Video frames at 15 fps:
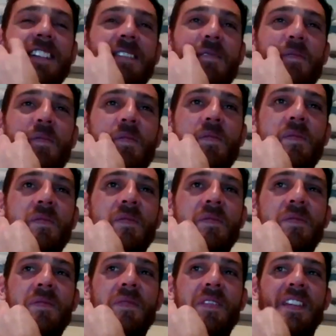having to,
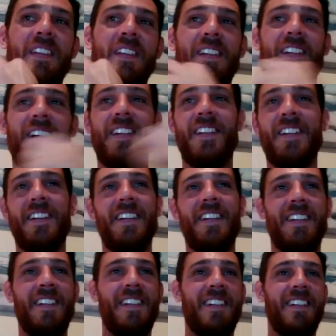
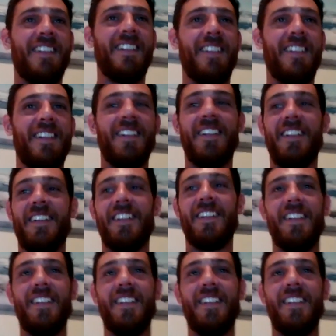and that was after 7